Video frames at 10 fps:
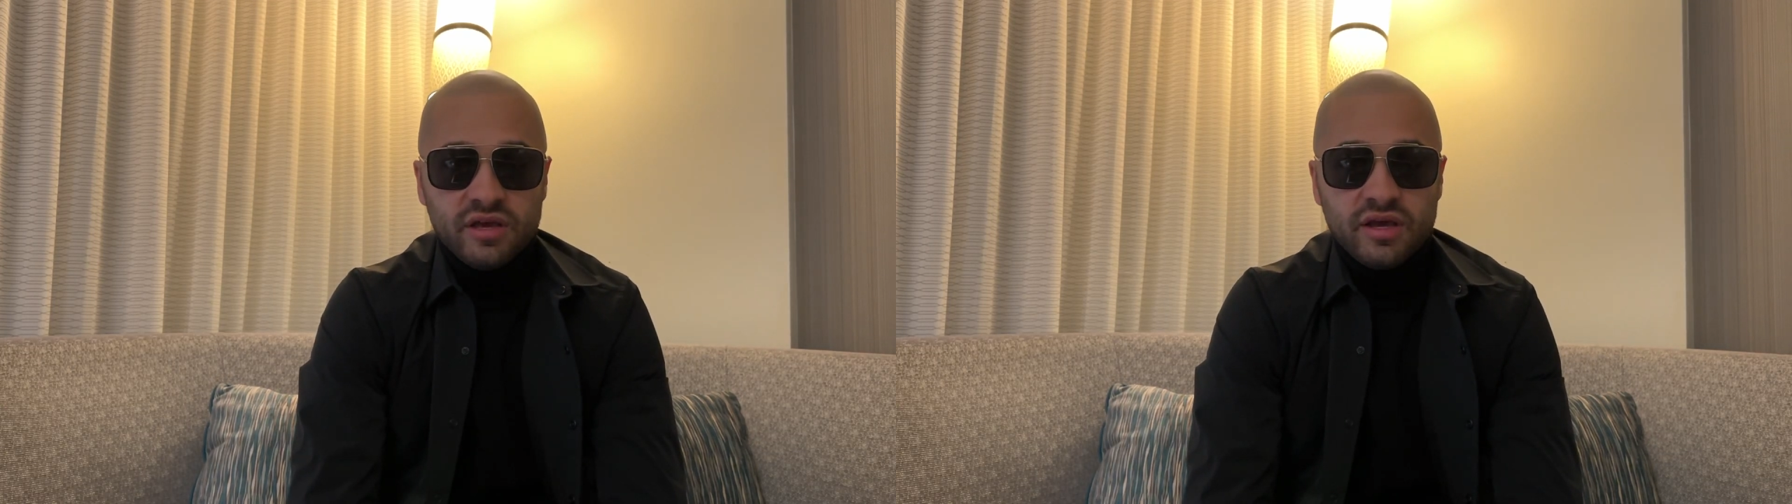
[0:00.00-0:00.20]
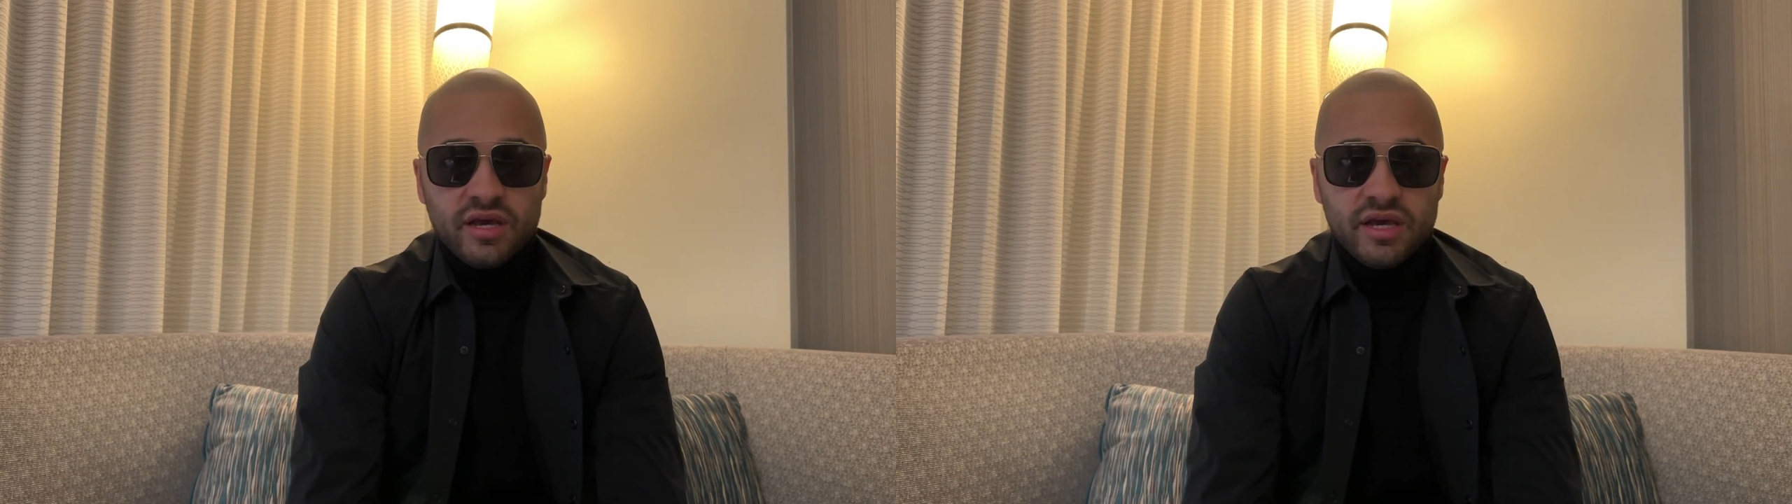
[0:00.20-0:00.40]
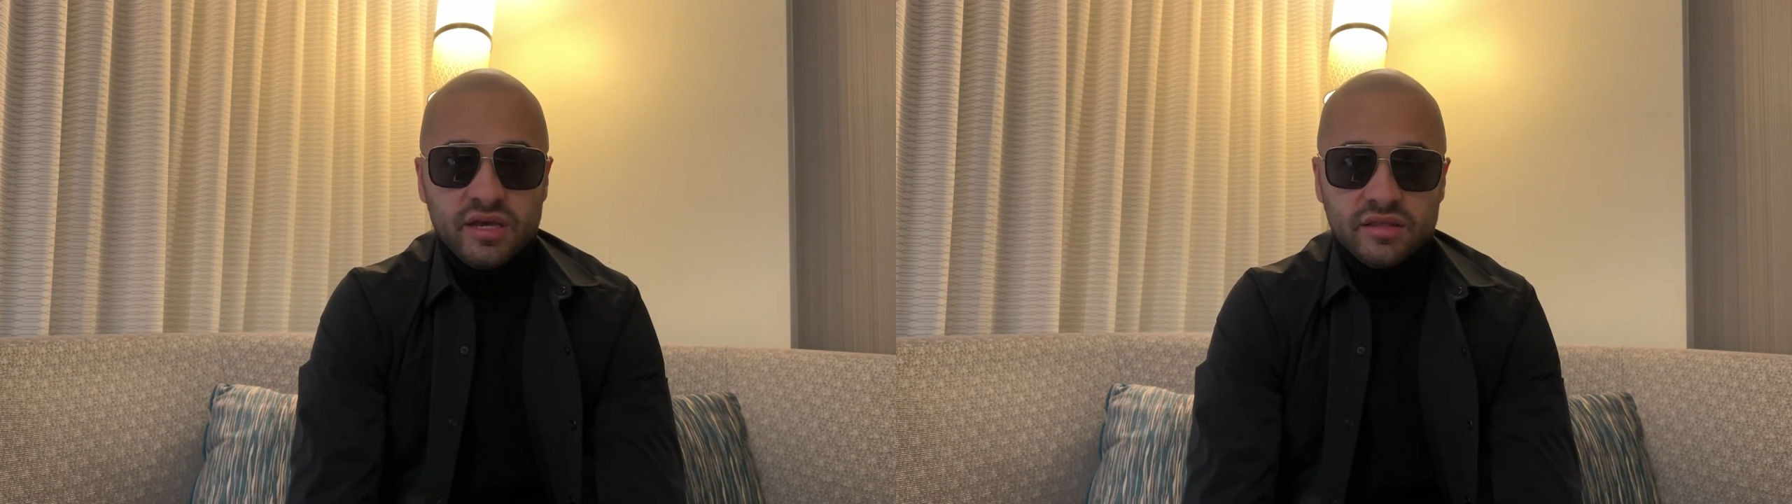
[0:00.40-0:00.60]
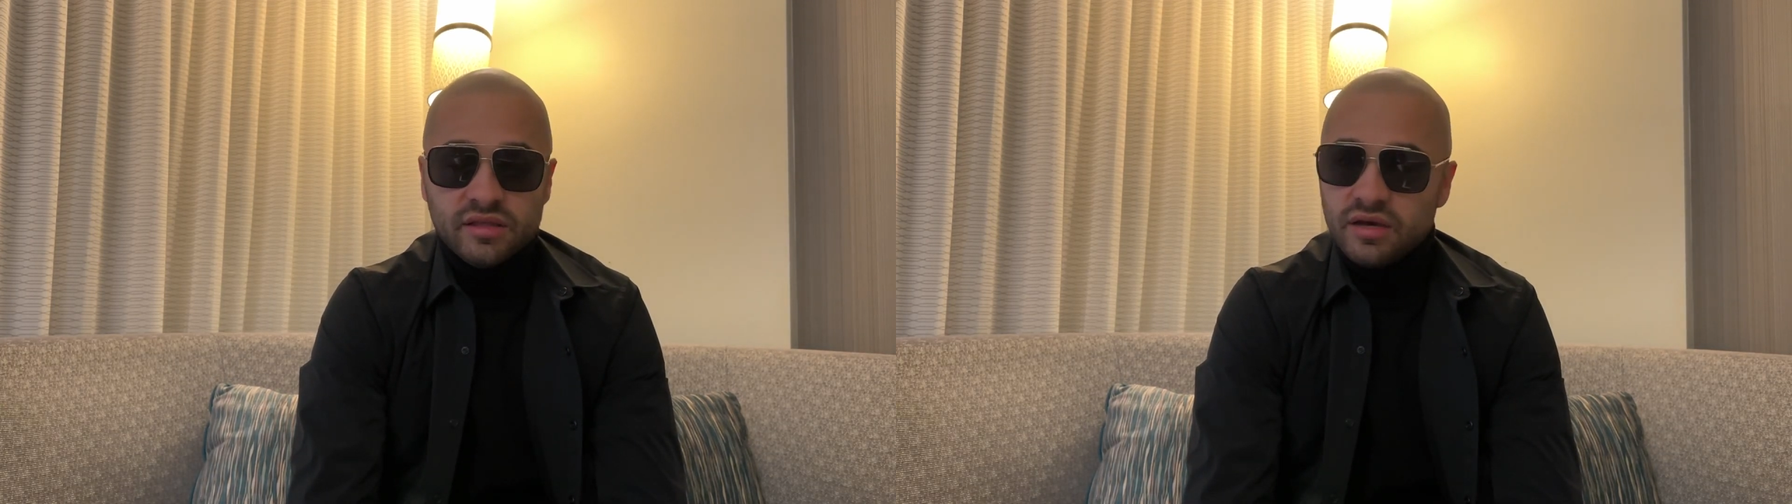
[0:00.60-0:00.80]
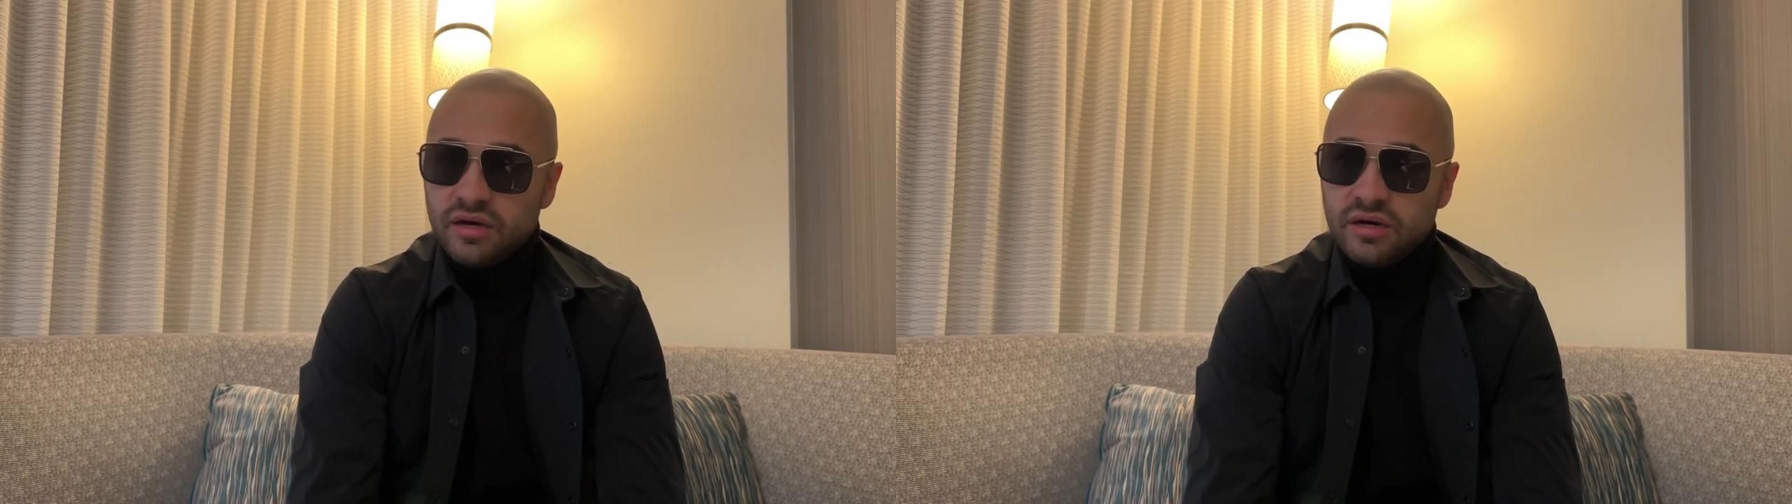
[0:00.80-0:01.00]
And
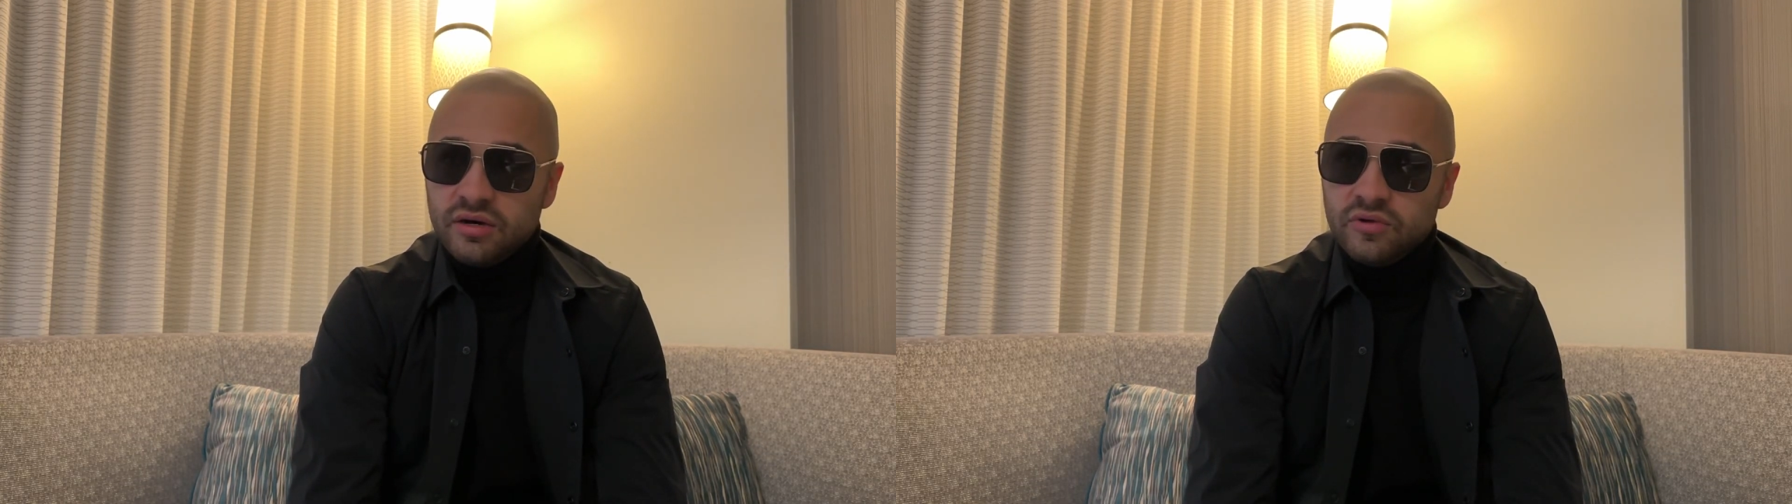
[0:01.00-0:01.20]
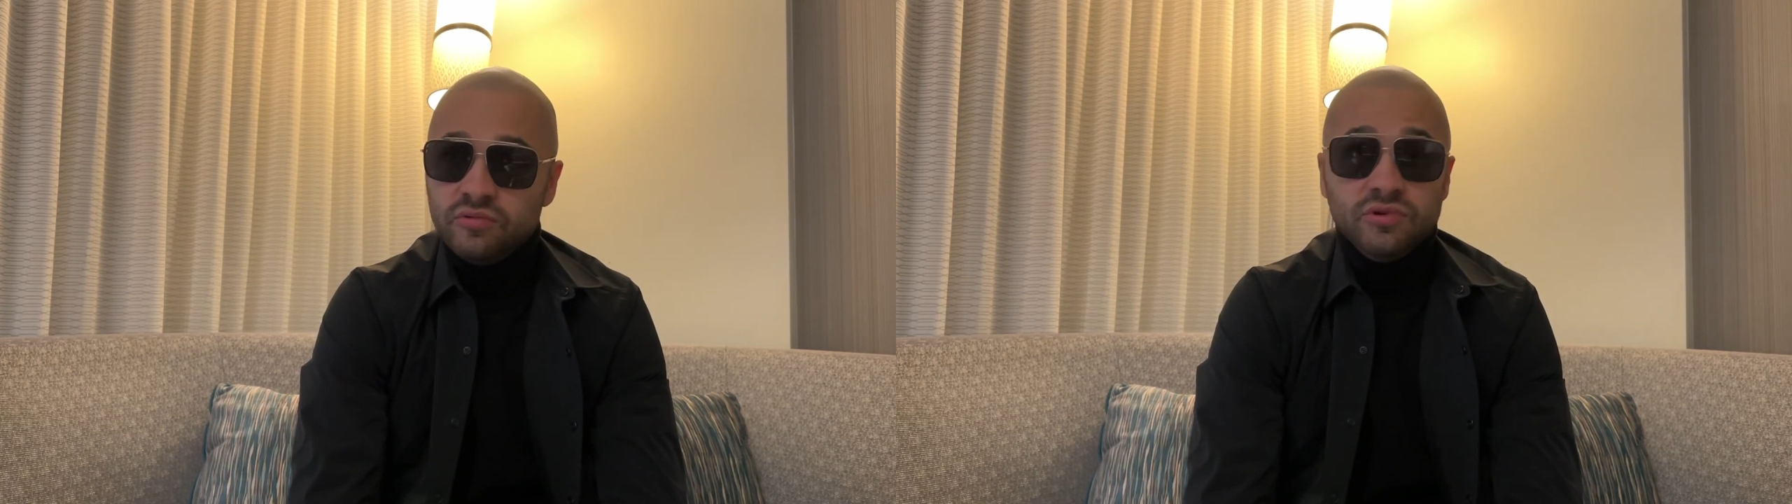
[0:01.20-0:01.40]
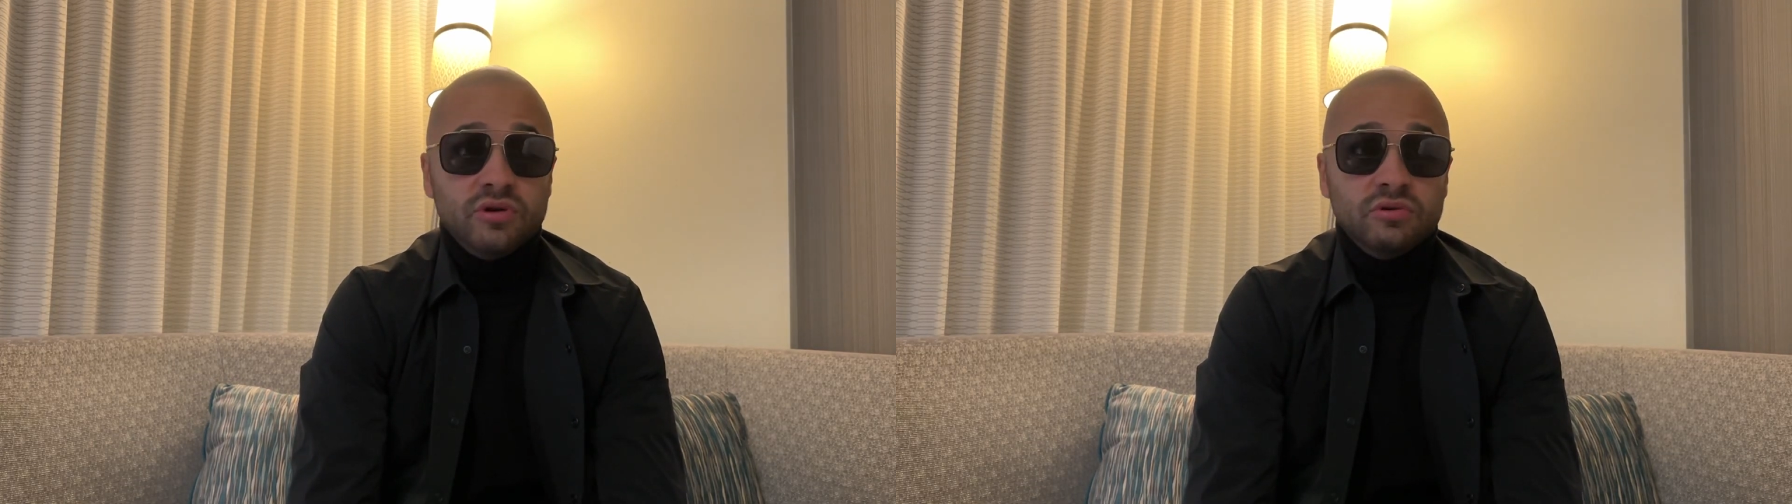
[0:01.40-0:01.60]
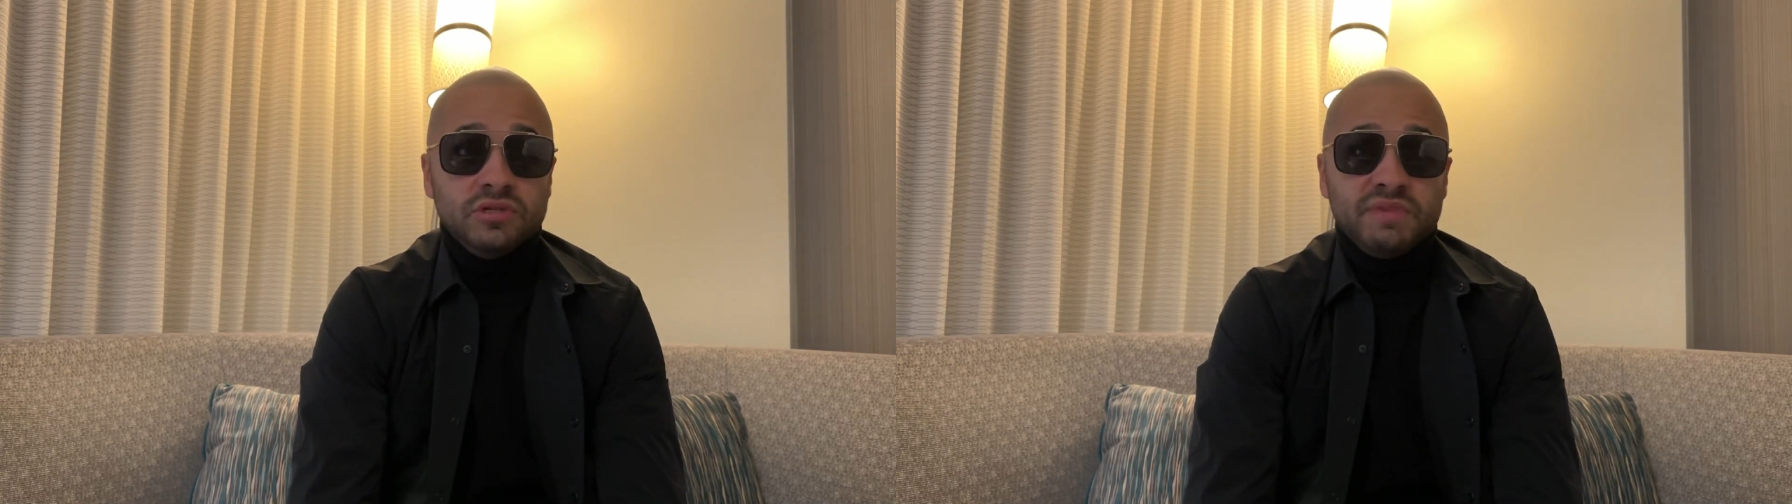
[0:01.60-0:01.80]
uh, who knows?